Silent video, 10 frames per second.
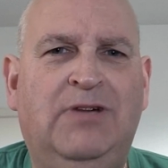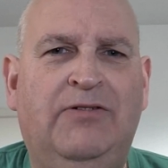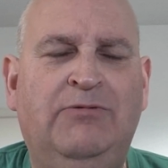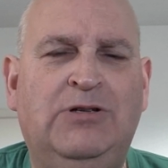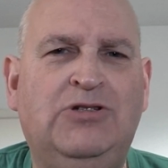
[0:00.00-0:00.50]

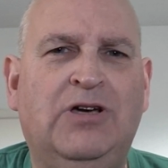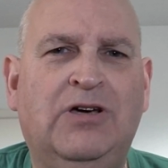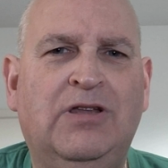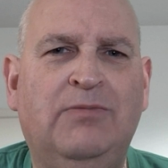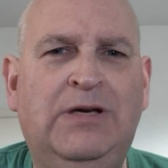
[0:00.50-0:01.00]
everyone's
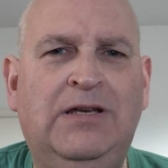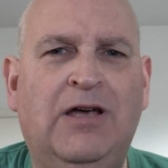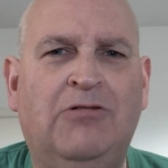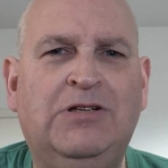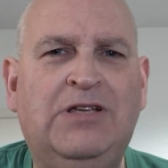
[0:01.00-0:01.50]
younger than me
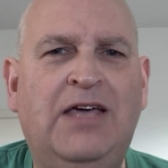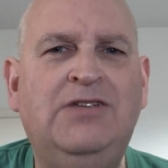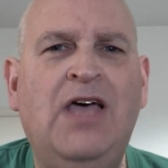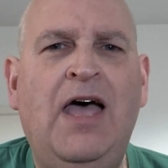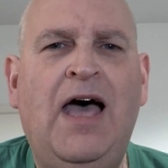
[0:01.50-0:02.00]

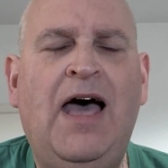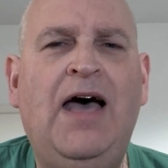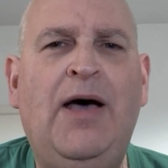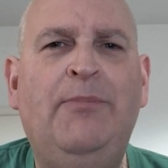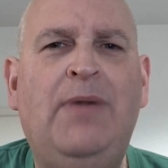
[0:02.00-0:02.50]
nowadays,
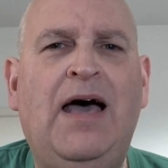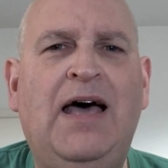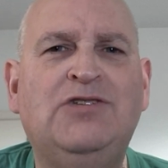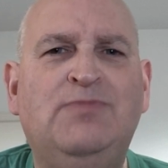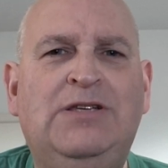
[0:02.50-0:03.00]

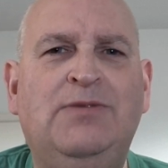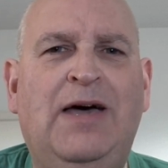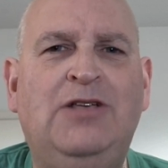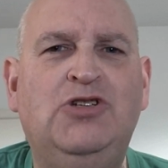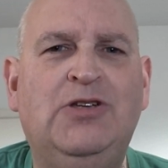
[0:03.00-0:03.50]
asked me to
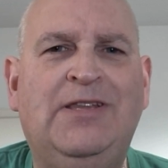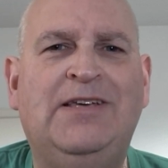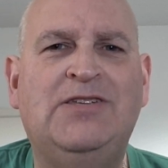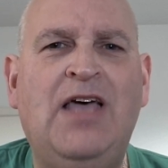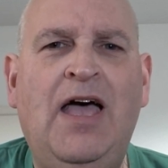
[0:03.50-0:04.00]
mention
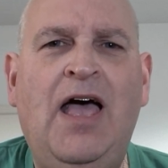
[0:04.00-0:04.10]
this.